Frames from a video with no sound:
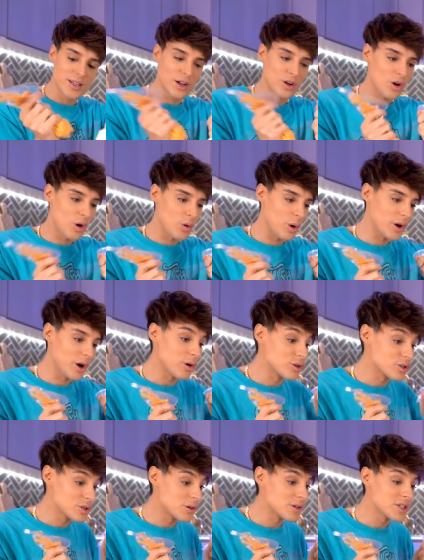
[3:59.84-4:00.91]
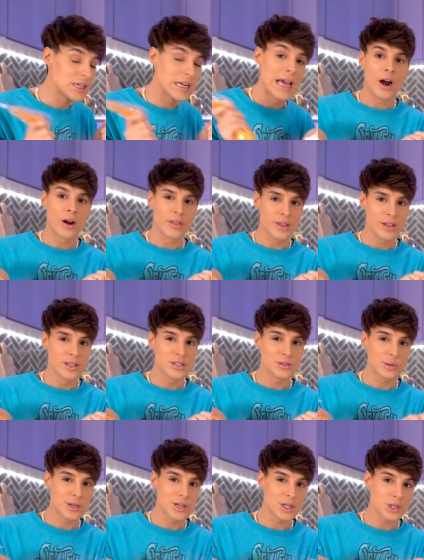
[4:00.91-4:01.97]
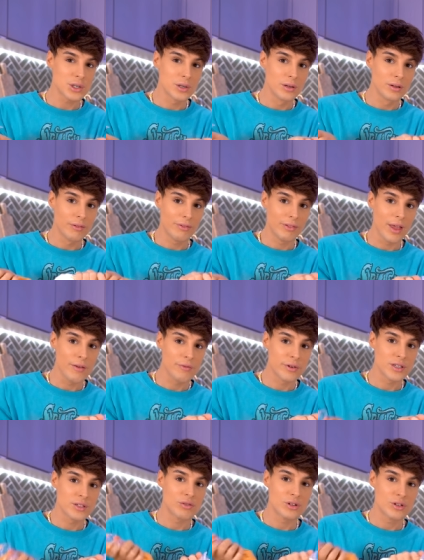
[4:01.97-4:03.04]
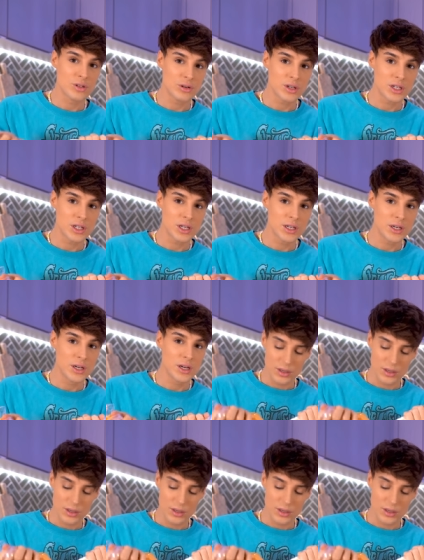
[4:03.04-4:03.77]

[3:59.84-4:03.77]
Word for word: that go on our sushi. Are these traditional flavorings for sushi?